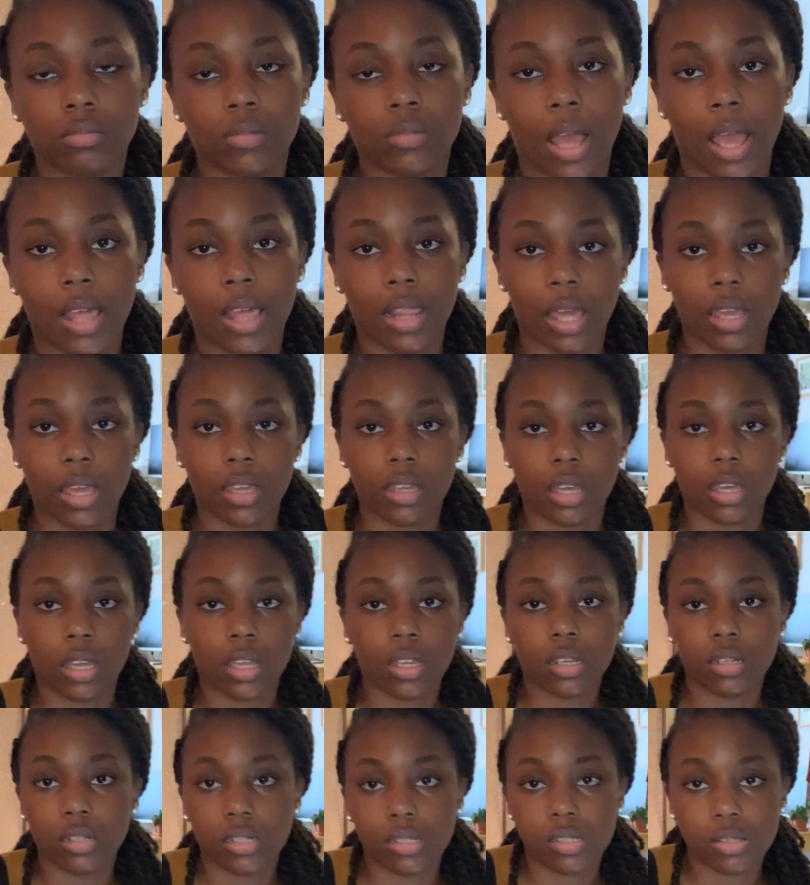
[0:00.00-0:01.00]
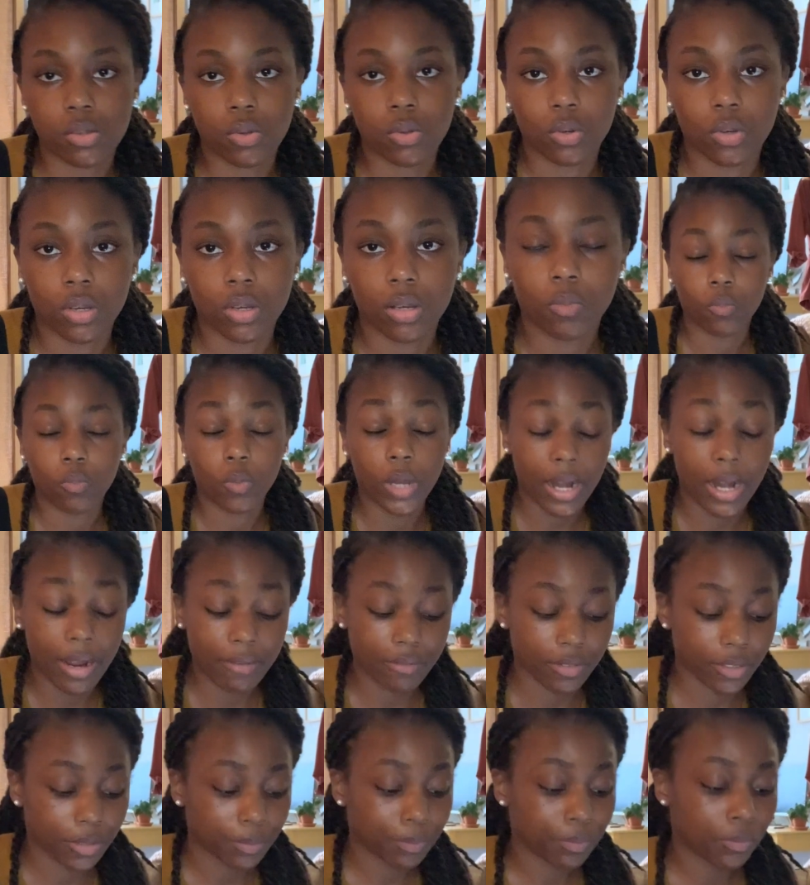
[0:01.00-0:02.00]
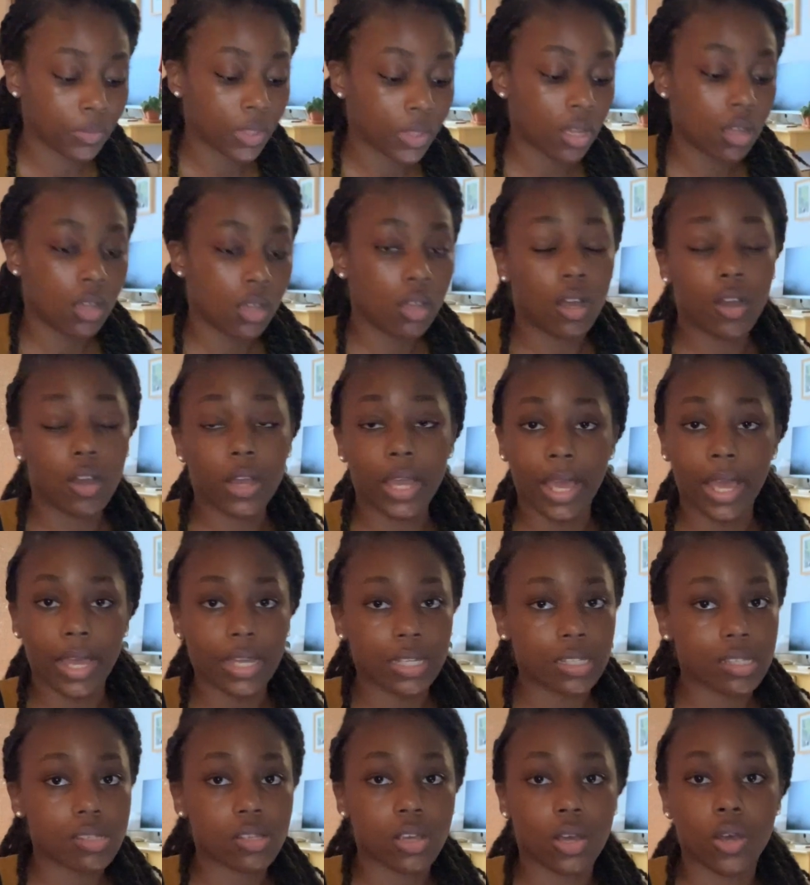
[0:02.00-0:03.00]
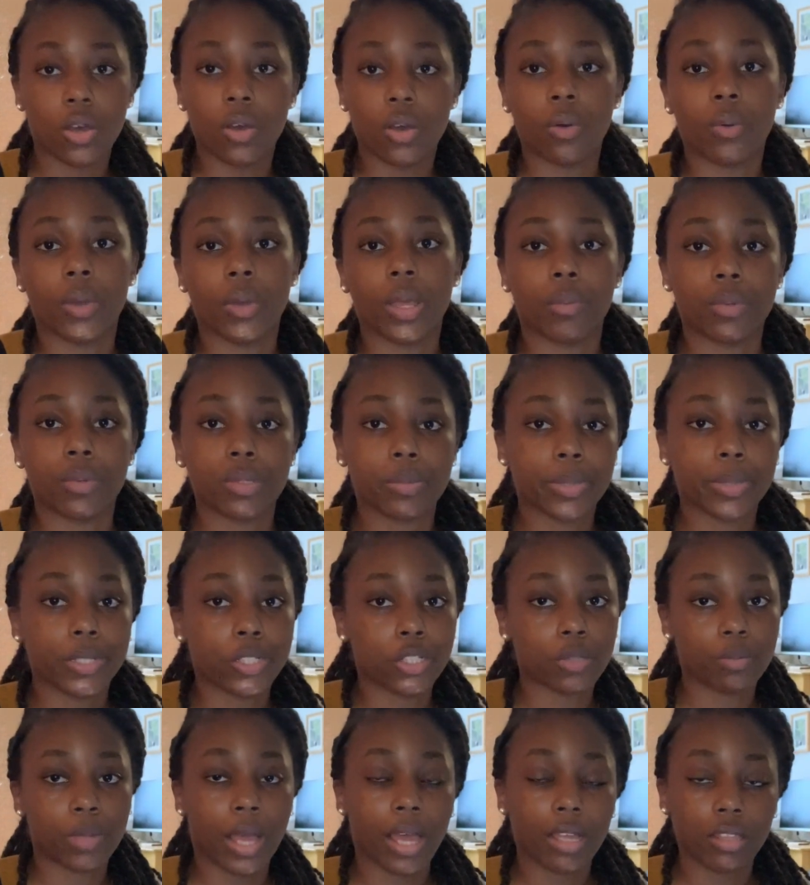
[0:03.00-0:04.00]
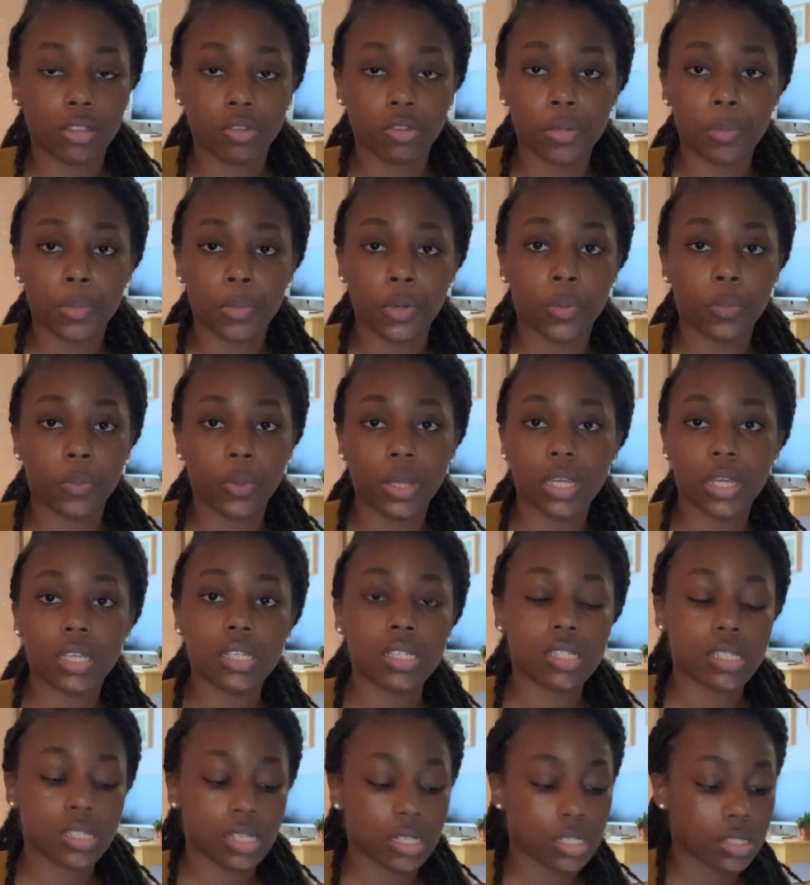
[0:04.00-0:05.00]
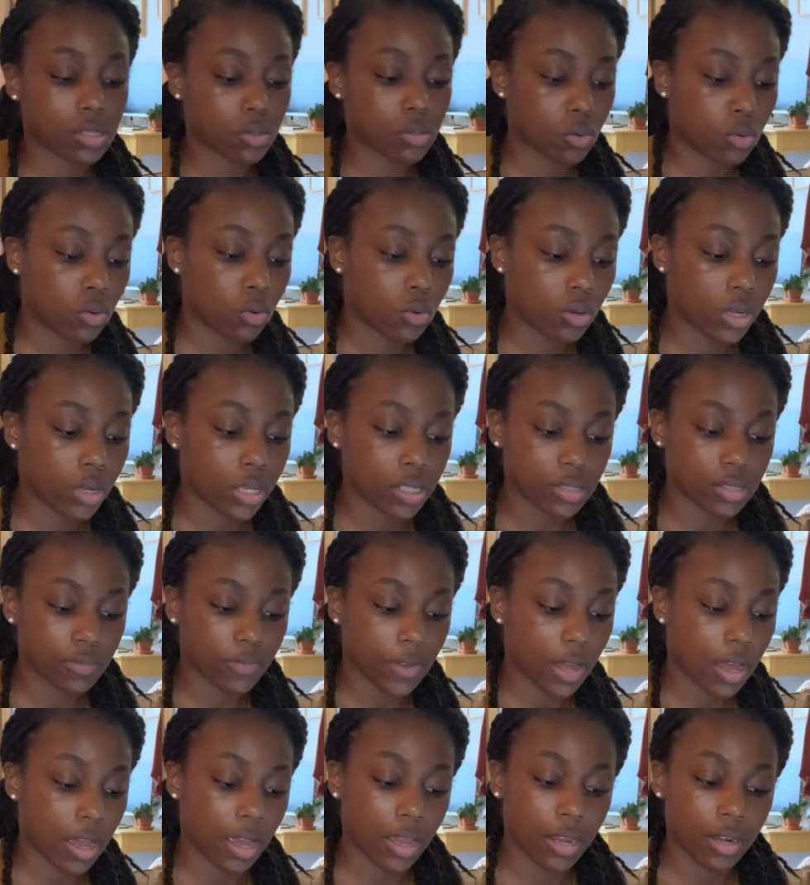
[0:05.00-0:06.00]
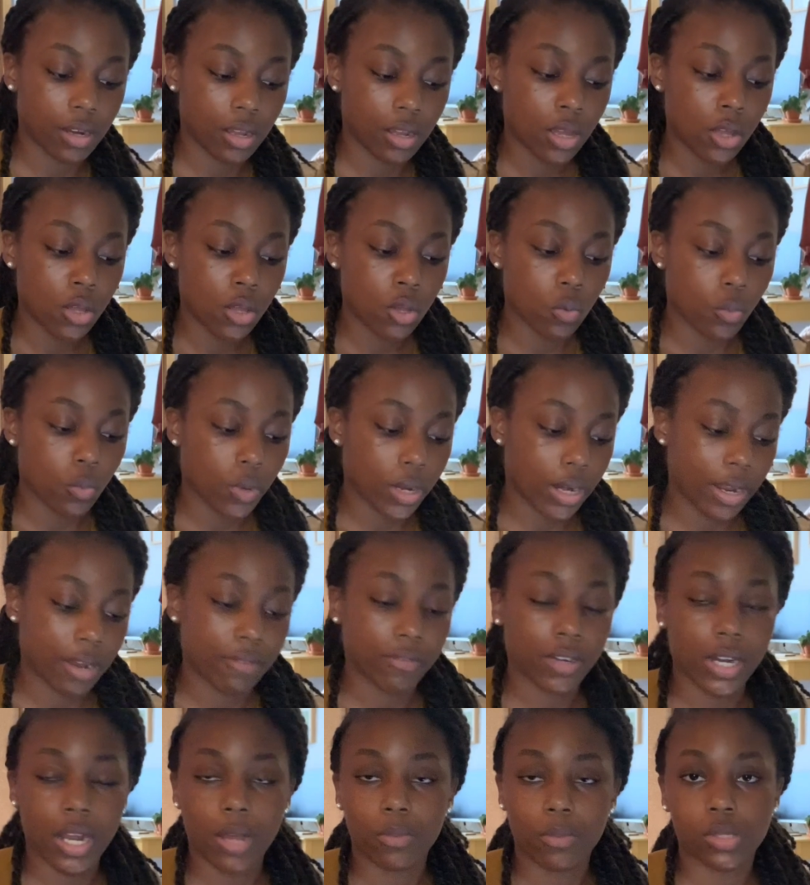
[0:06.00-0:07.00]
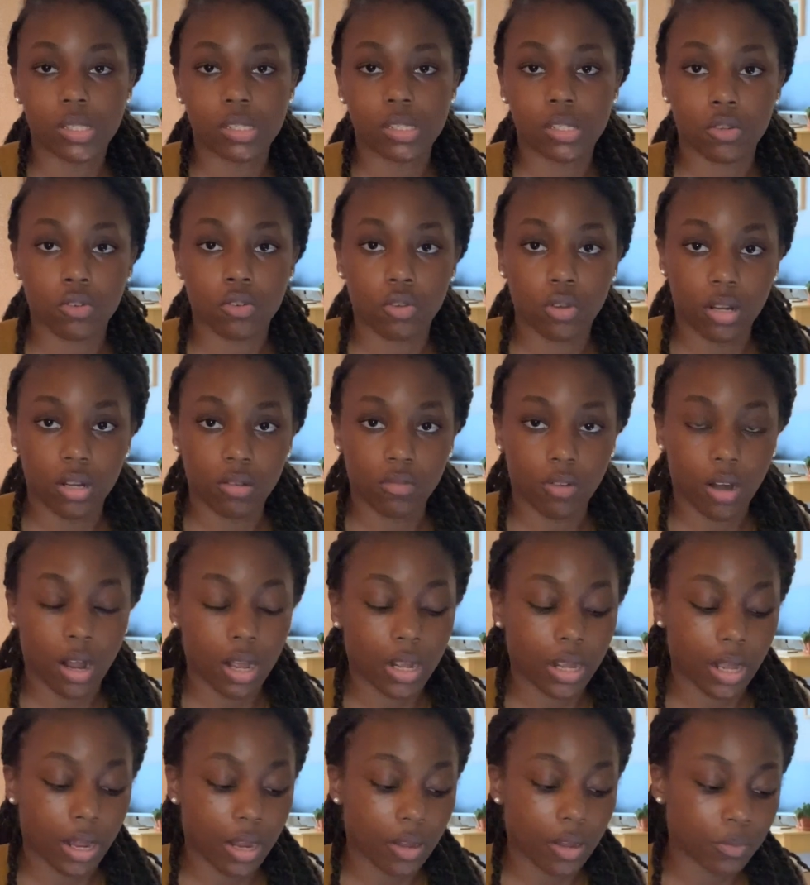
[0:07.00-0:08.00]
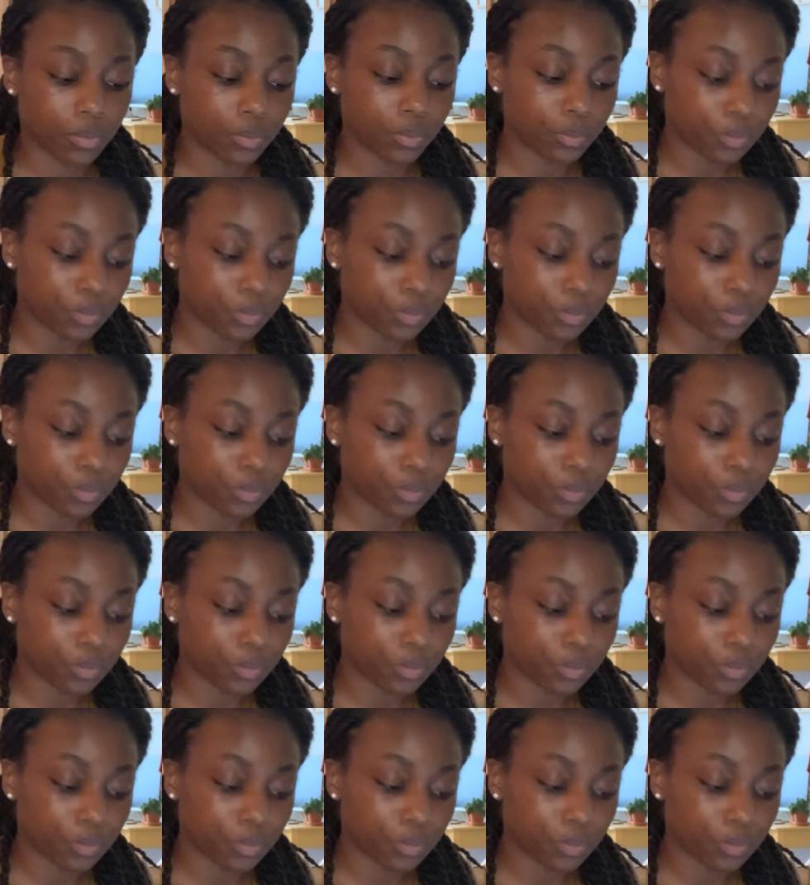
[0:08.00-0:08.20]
I like it, it's cool, whatever. Okay, so it was pushed back 3 more weeks. It's cool, it's fine, whatever. I was still gonna rock out.